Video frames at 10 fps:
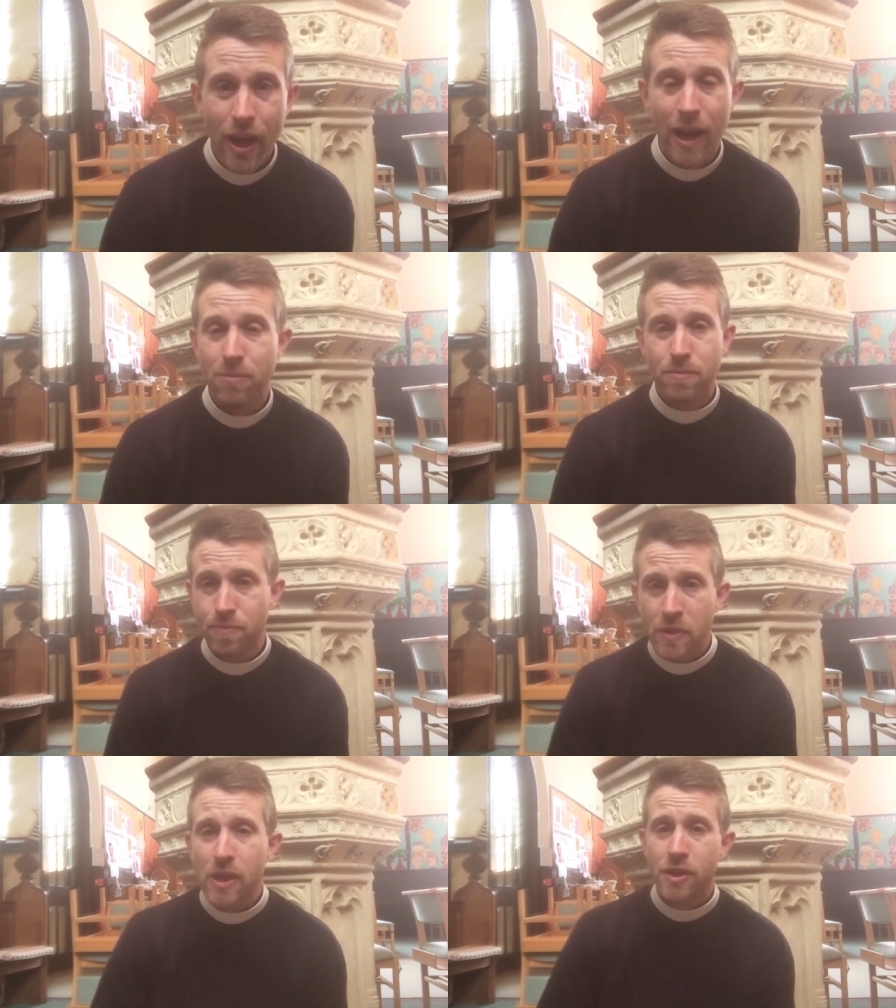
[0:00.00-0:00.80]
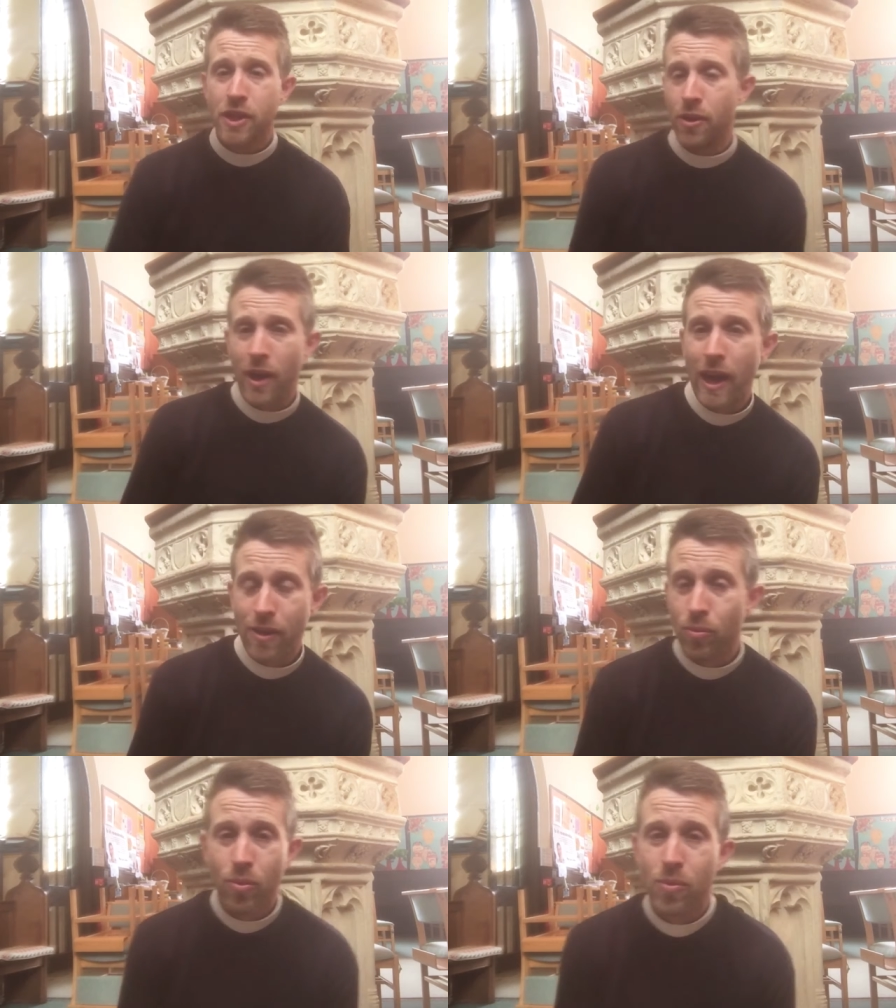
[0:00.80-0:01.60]
Um, so
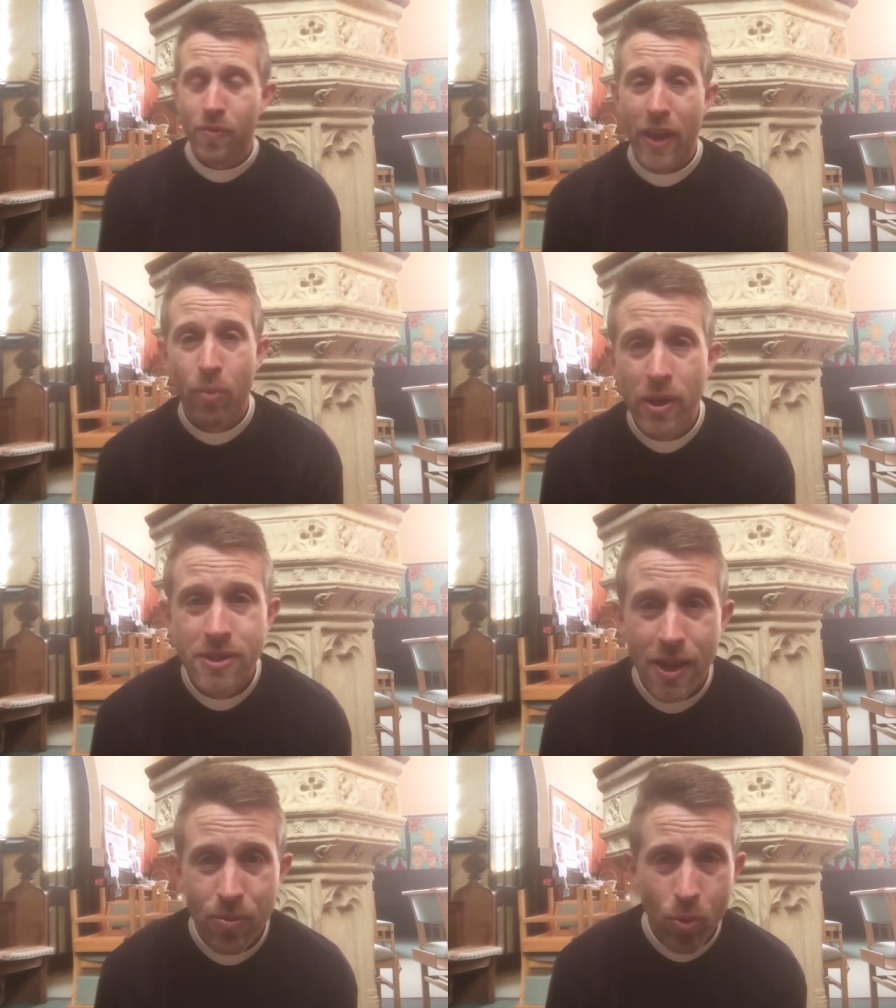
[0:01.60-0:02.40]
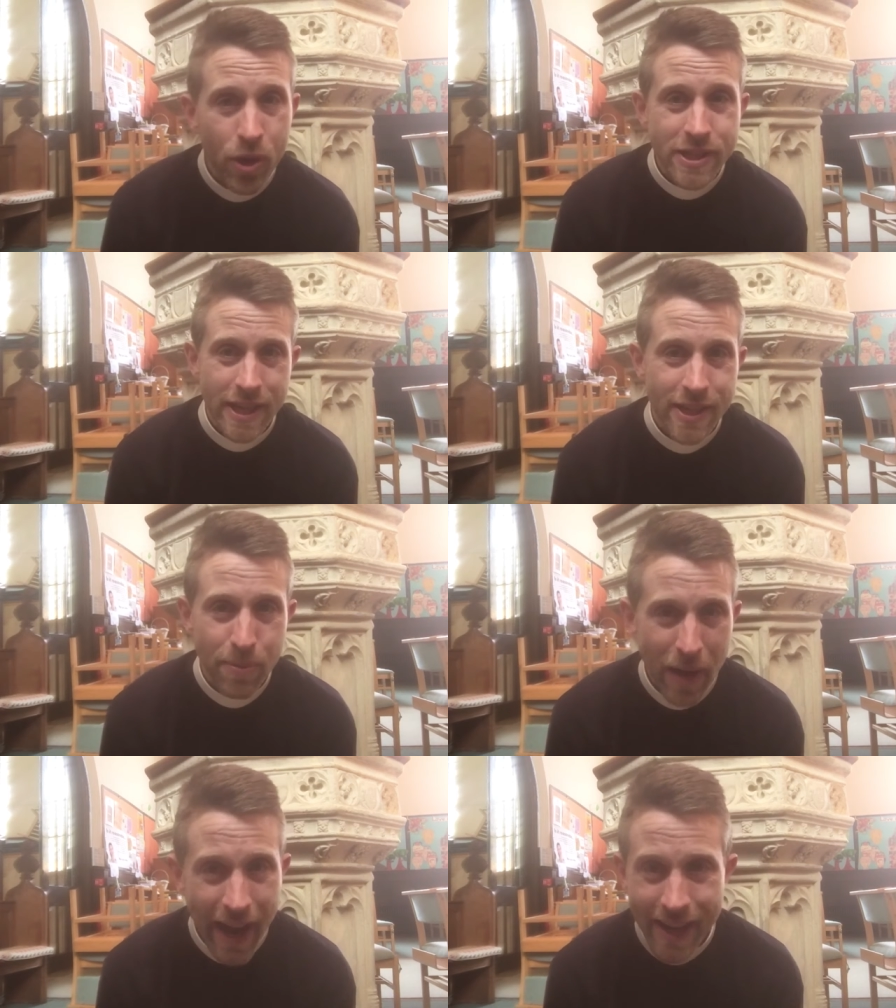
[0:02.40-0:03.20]
uh, they wonder what is in
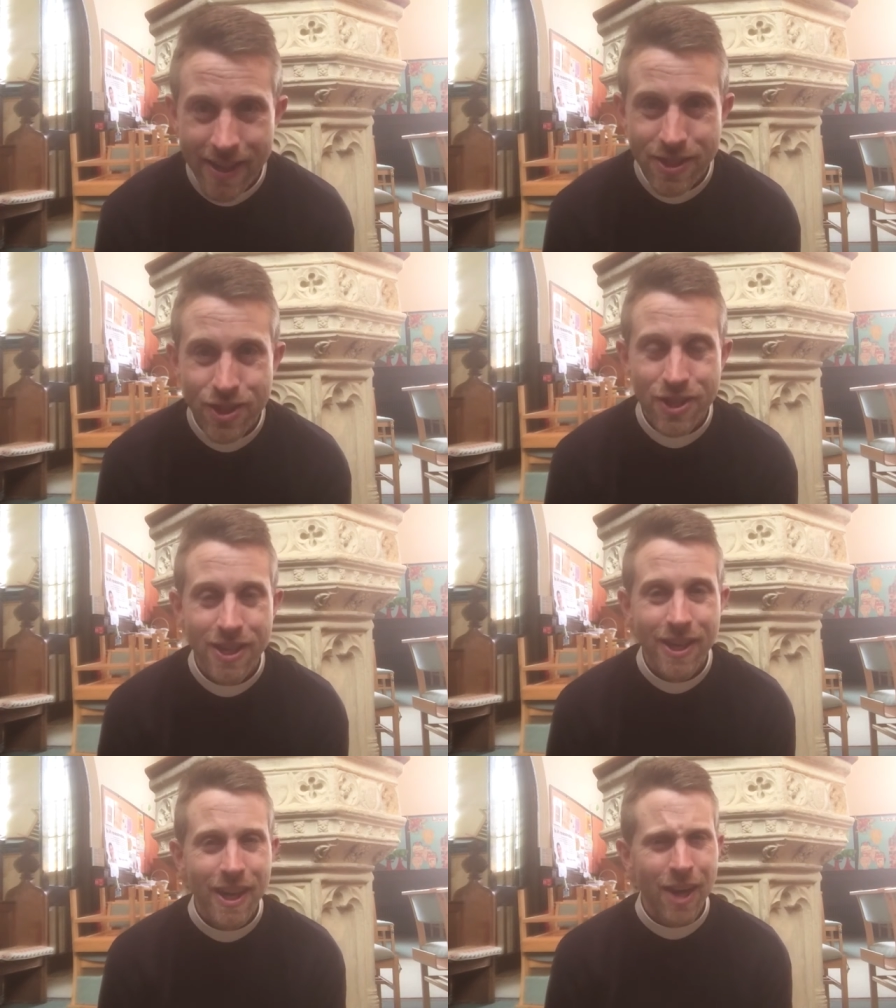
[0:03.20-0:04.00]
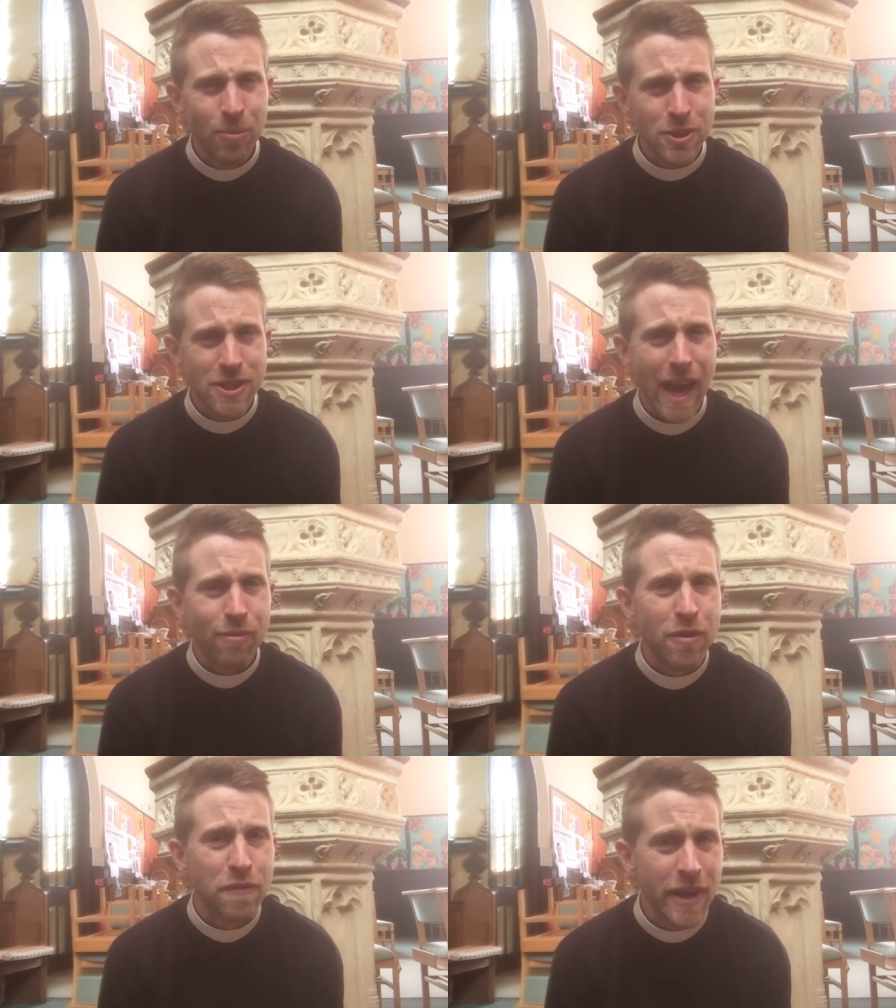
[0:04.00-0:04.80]
the package, and what does
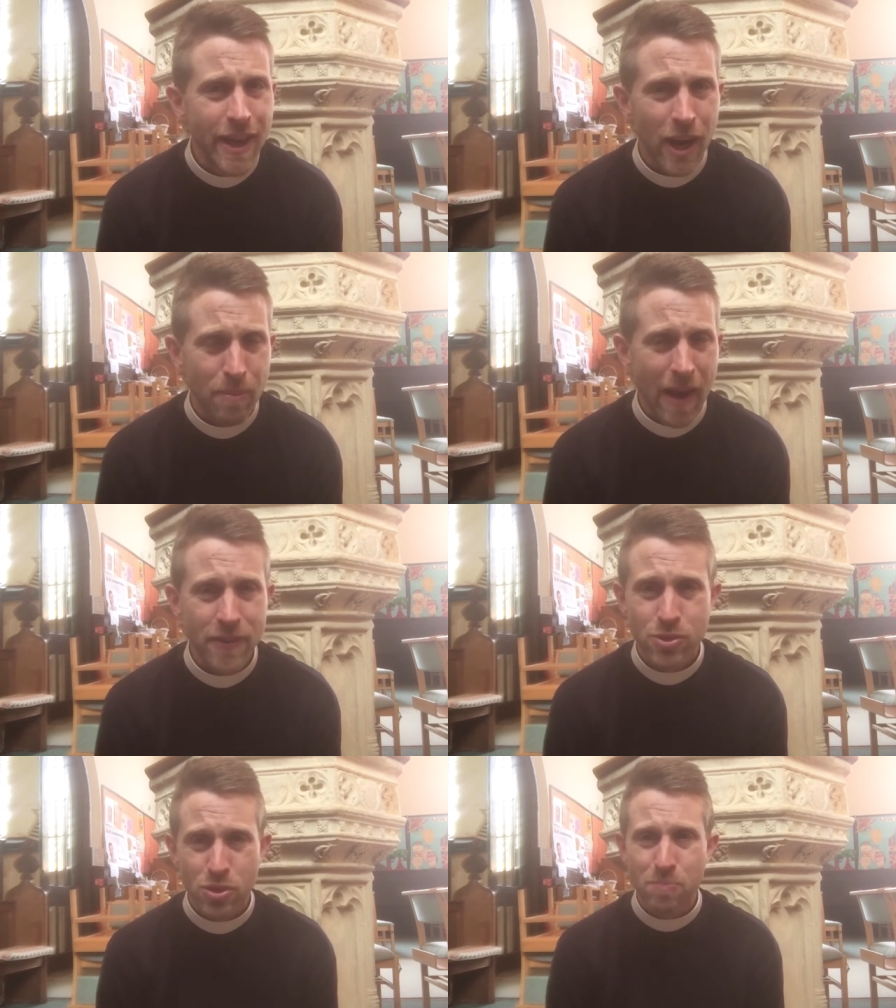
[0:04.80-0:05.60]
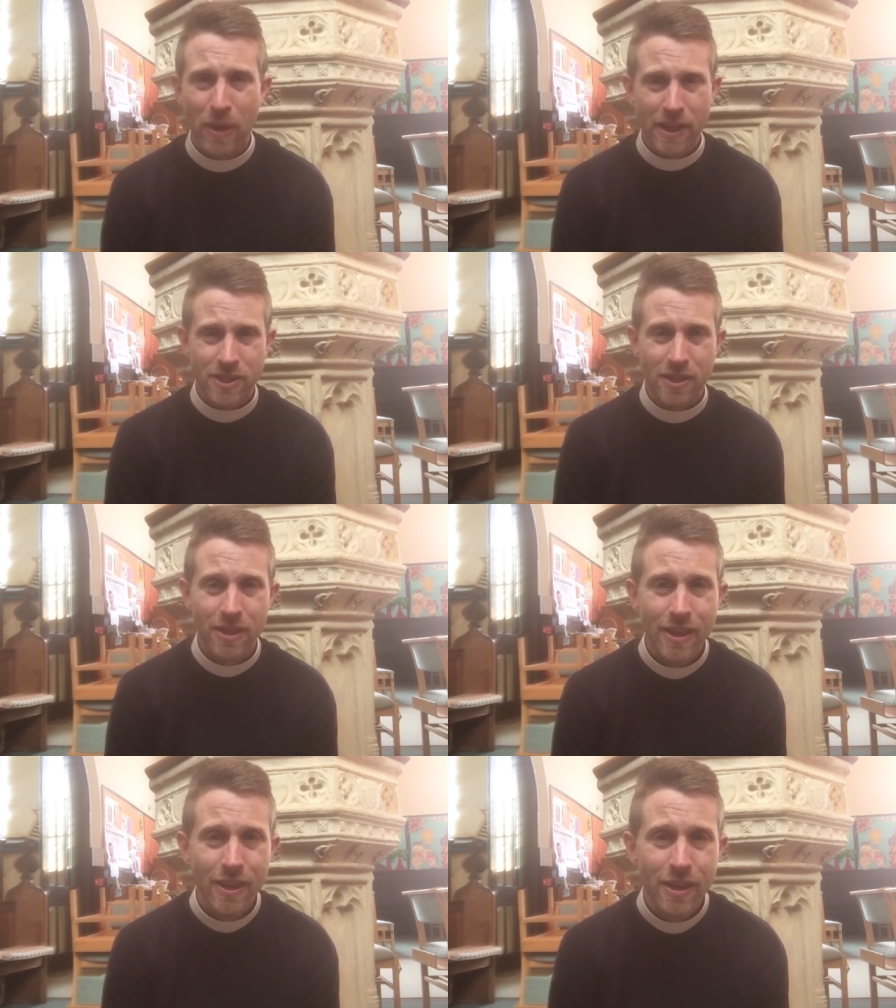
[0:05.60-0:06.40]
that reveal about the sort of
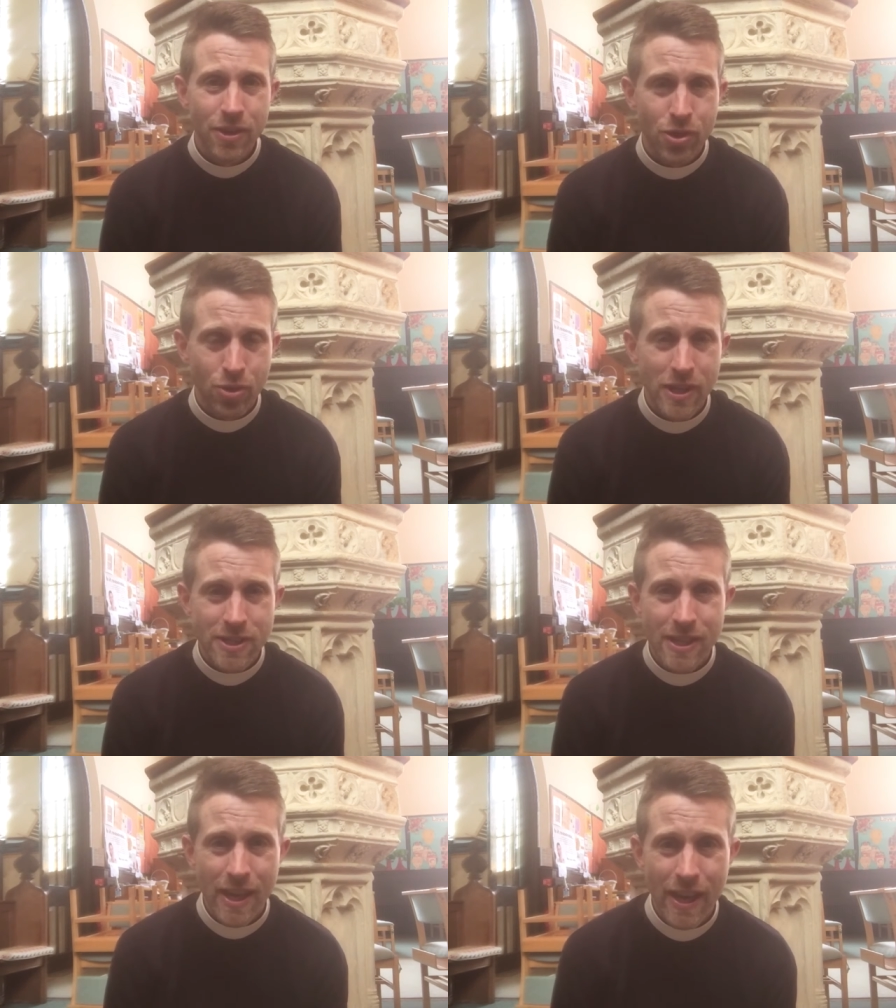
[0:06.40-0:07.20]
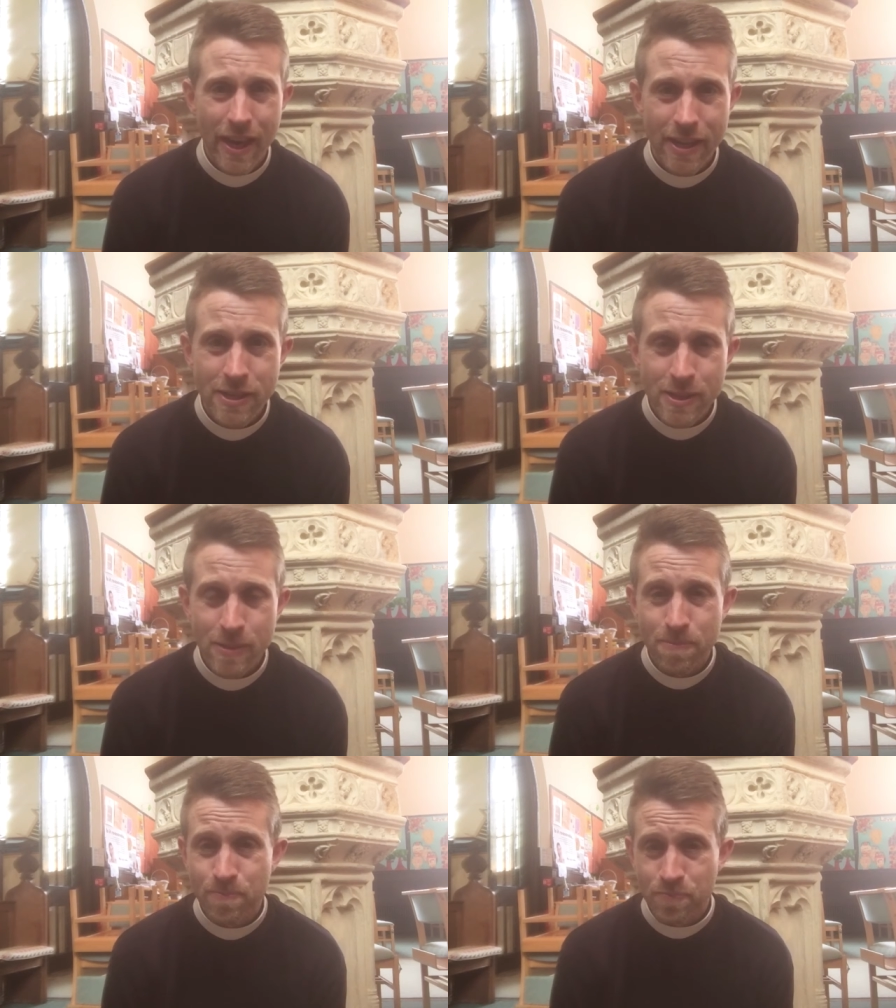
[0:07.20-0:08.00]
person Chris is?